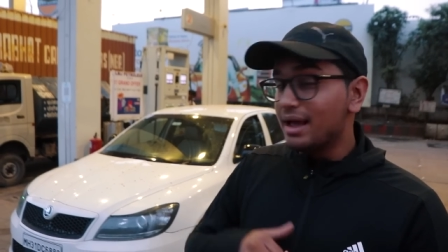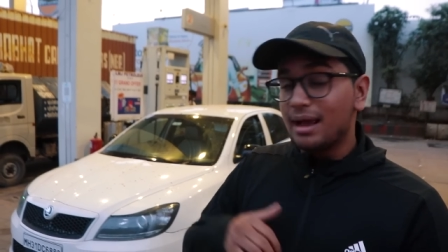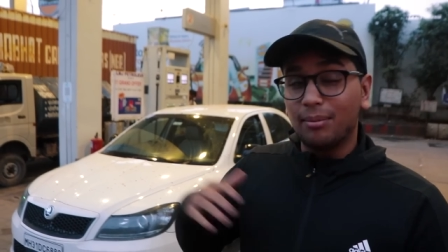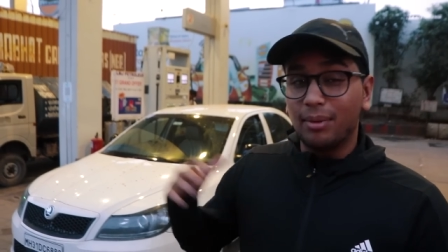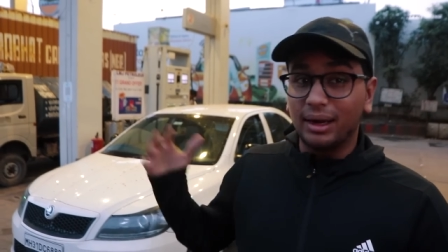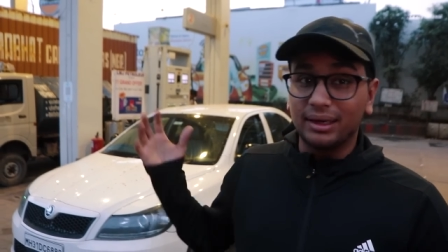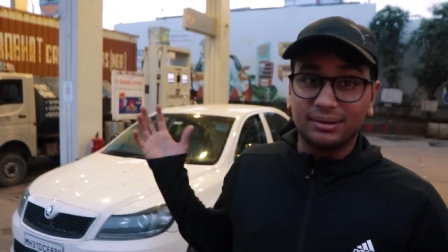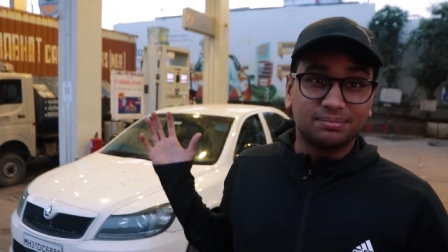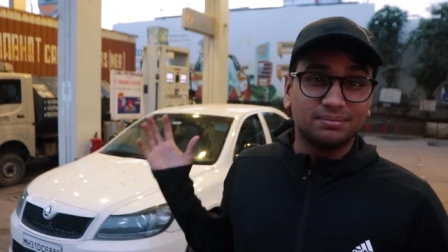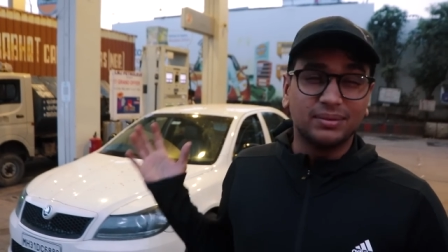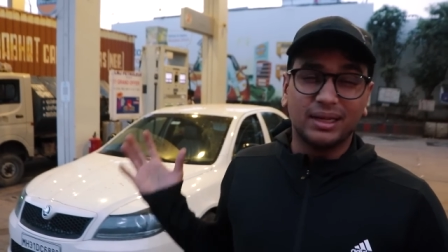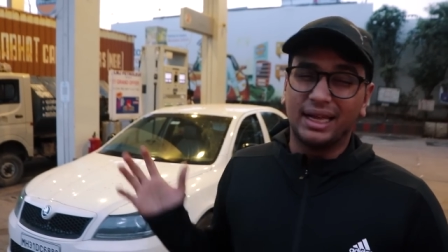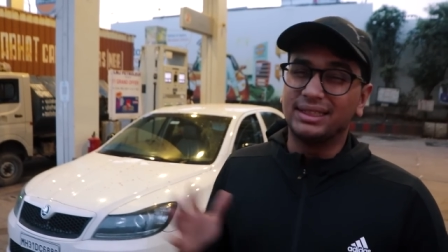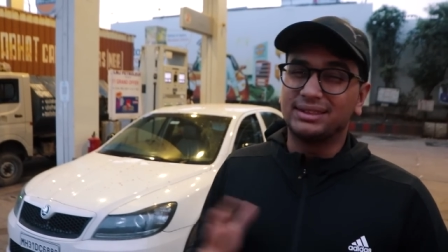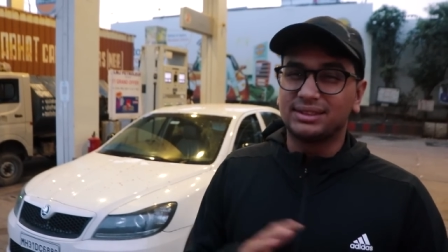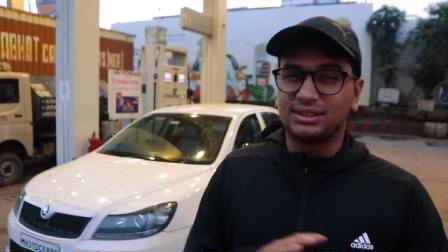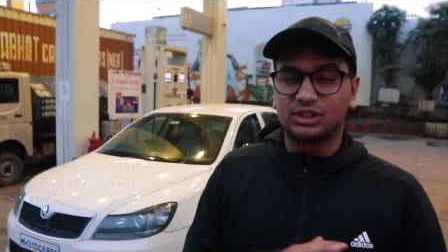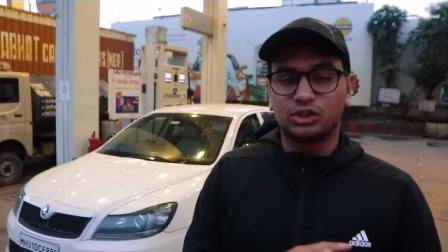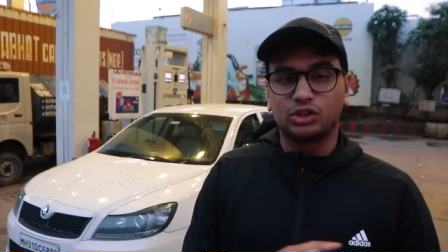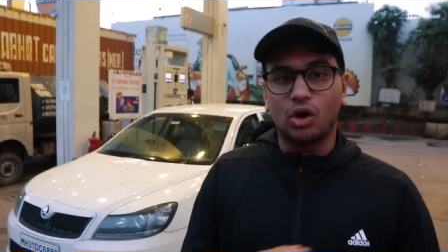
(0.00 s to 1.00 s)
but
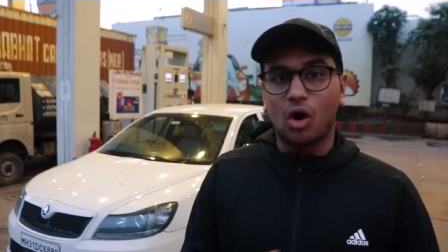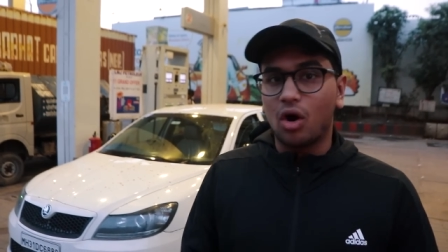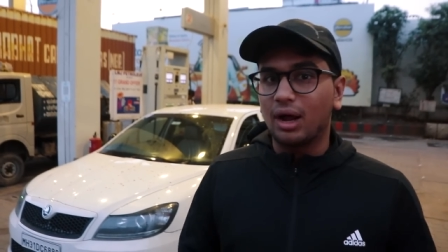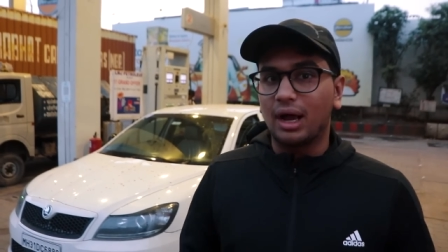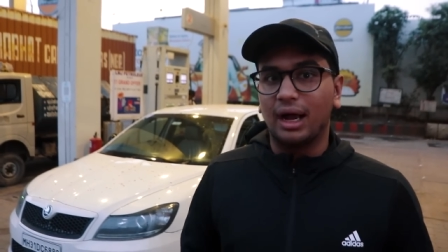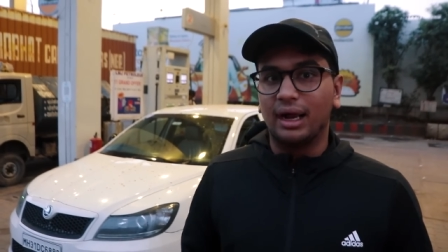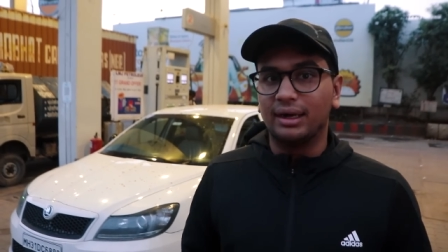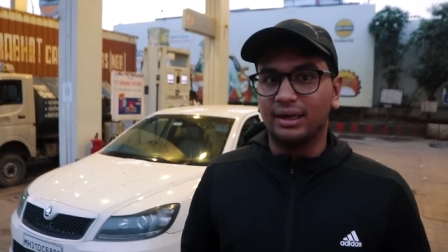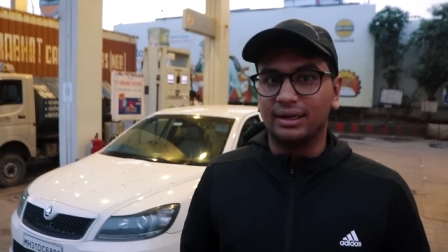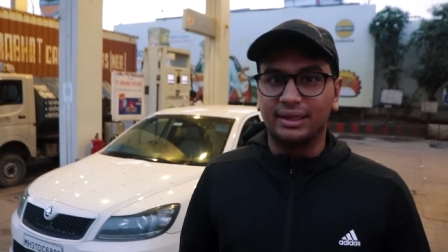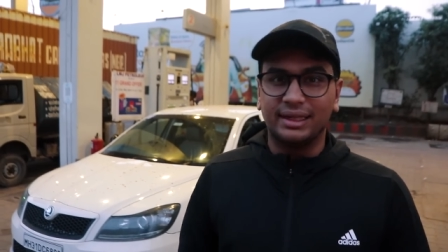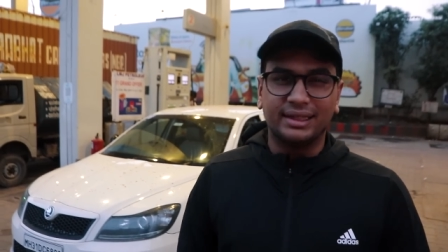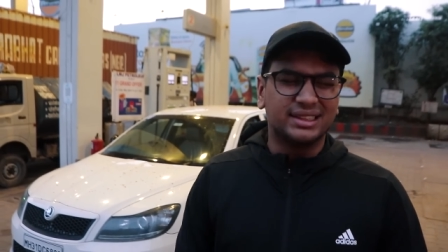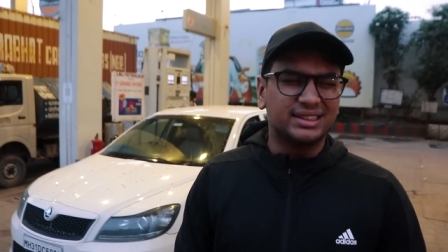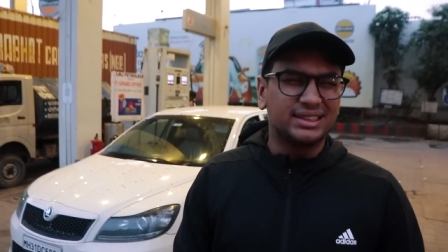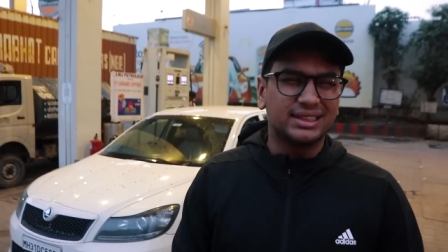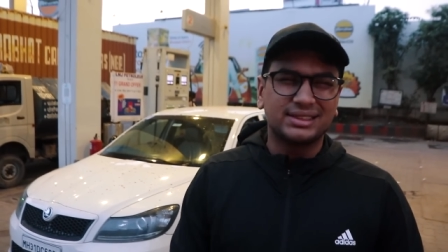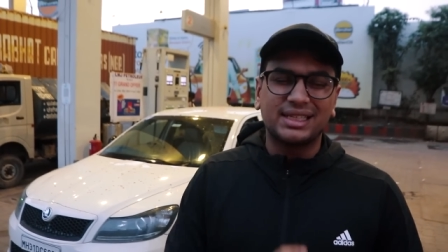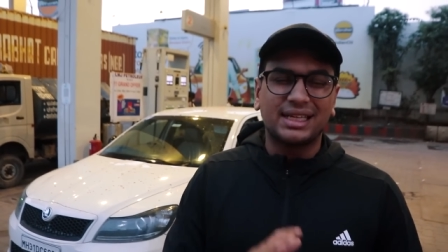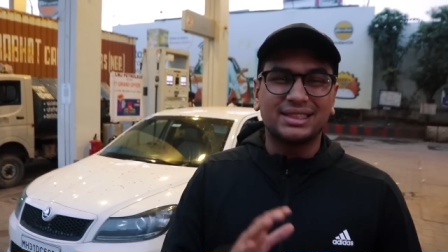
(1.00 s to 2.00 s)
it's stock underneath. It
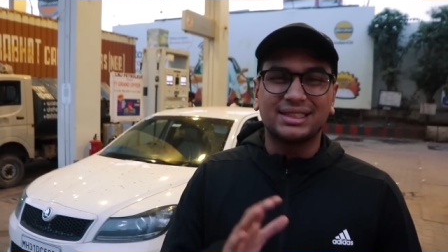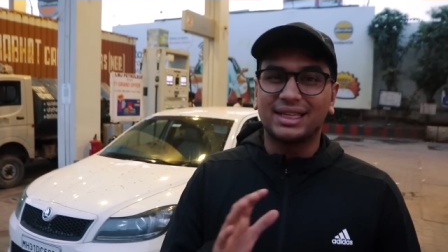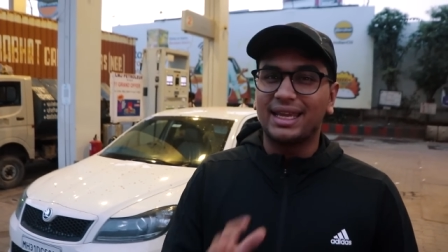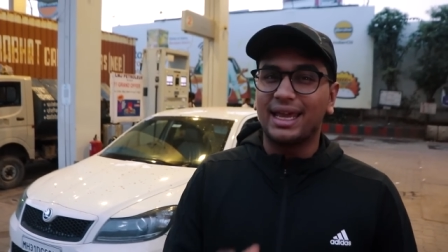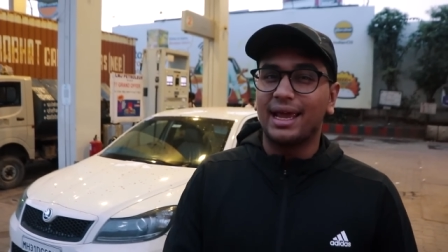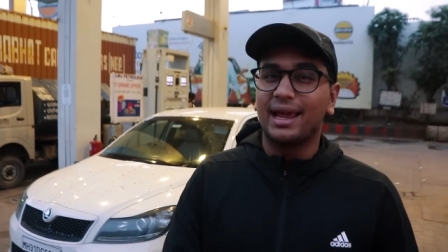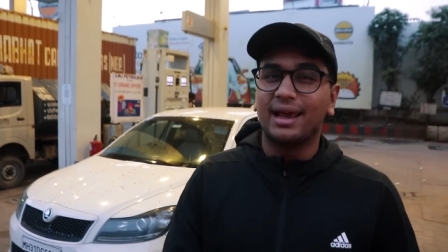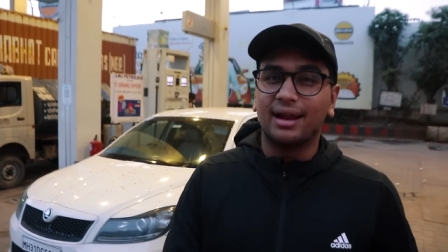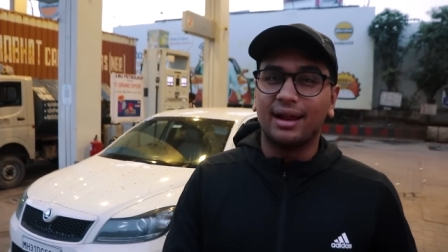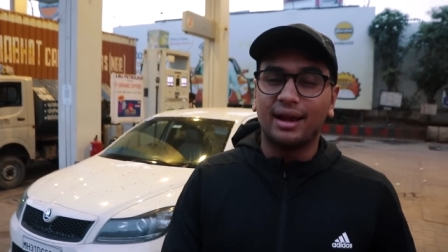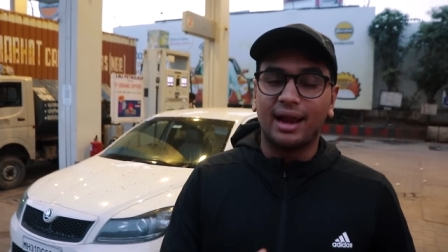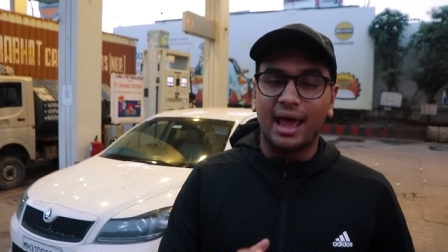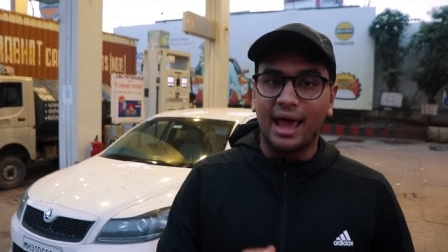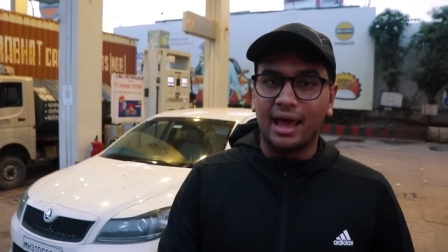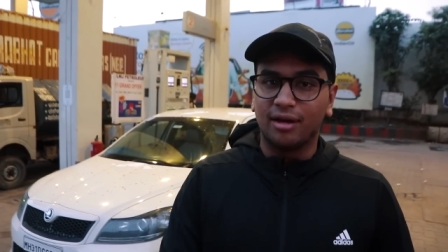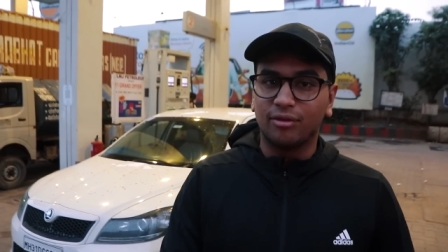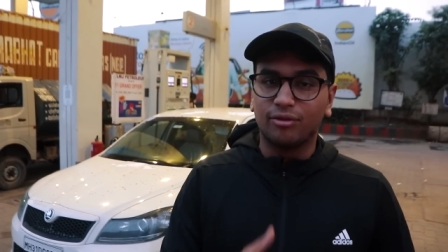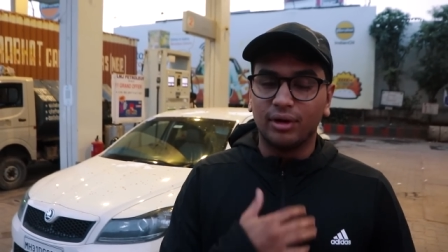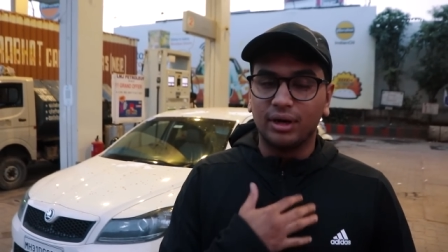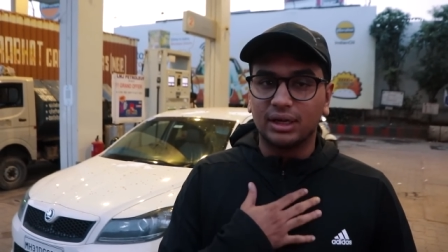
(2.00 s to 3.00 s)
just has a K and N
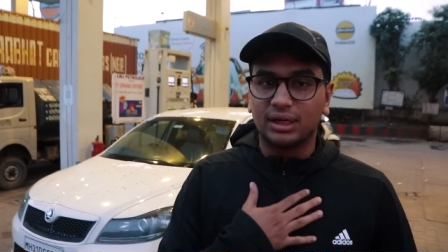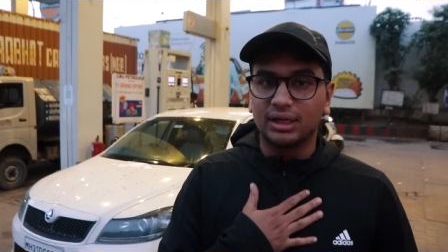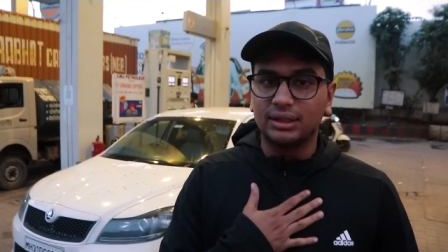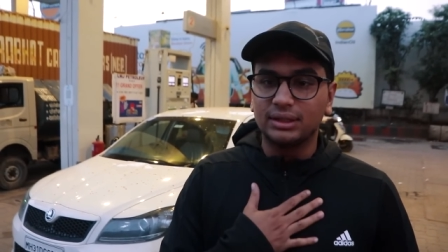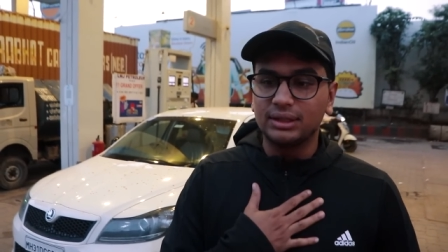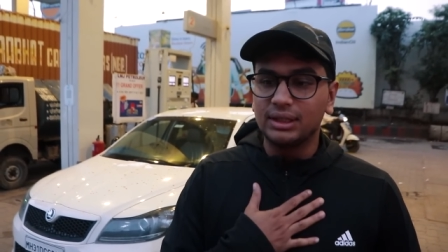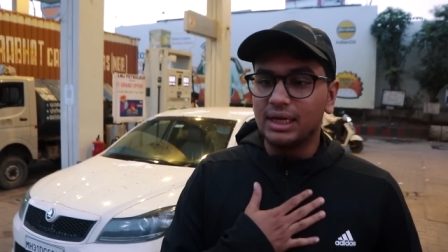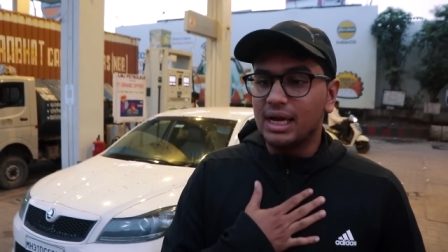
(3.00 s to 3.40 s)
air filter.